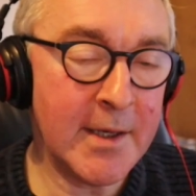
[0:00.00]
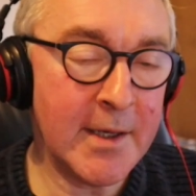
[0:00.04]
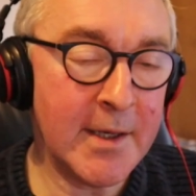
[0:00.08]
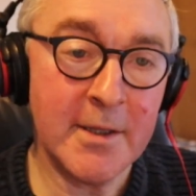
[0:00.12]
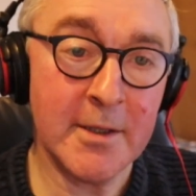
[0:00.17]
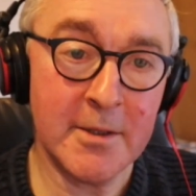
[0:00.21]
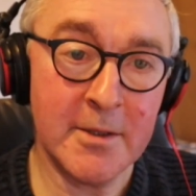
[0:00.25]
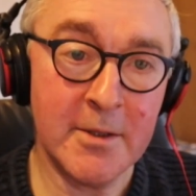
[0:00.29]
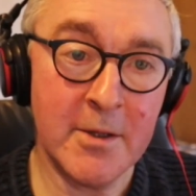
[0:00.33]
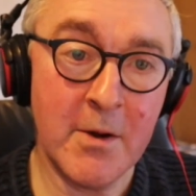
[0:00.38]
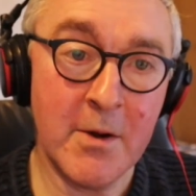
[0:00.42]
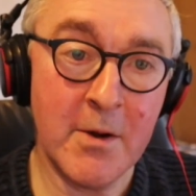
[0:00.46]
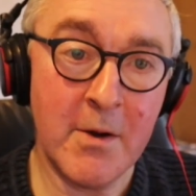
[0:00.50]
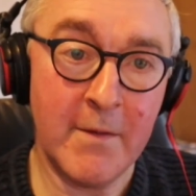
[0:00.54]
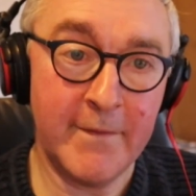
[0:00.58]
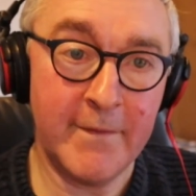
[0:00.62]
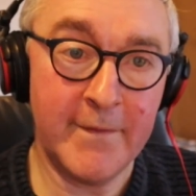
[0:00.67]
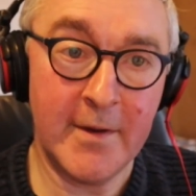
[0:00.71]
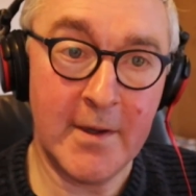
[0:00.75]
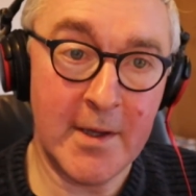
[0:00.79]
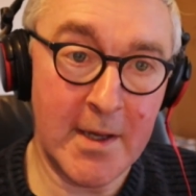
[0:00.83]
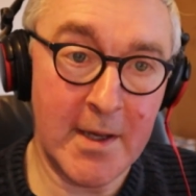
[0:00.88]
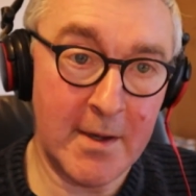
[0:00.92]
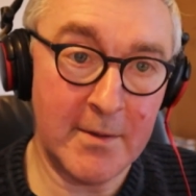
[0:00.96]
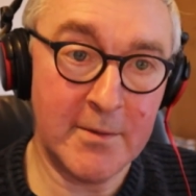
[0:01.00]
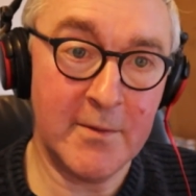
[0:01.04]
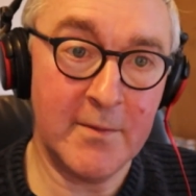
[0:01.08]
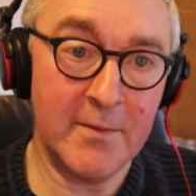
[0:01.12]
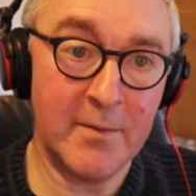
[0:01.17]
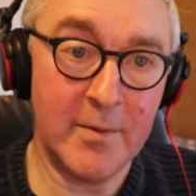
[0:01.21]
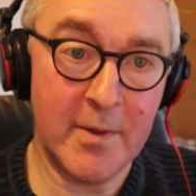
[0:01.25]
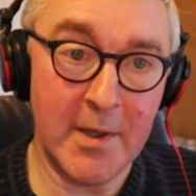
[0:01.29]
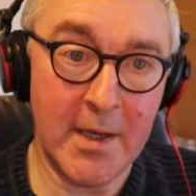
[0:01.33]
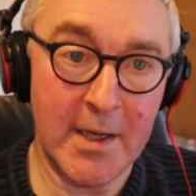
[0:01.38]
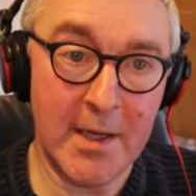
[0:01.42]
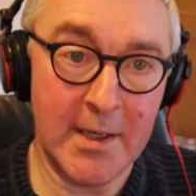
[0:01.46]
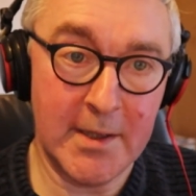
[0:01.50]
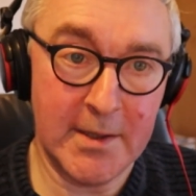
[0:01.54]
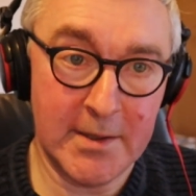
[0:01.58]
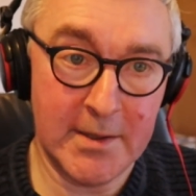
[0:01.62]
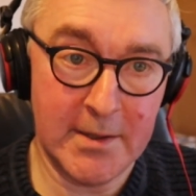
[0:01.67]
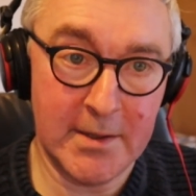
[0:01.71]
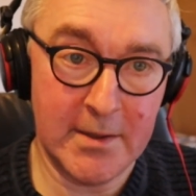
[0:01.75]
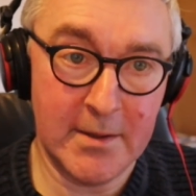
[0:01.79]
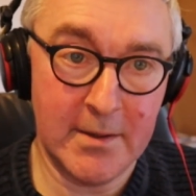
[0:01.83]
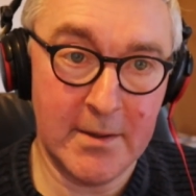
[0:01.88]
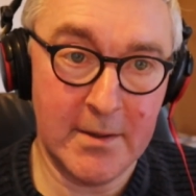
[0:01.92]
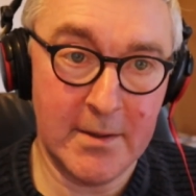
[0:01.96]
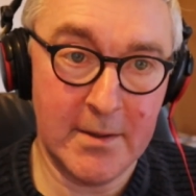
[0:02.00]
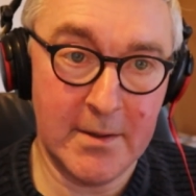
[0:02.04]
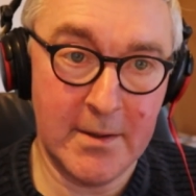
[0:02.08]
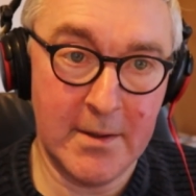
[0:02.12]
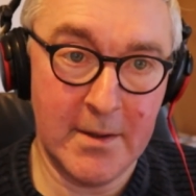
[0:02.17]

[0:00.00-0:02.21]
And it does not feel out of place.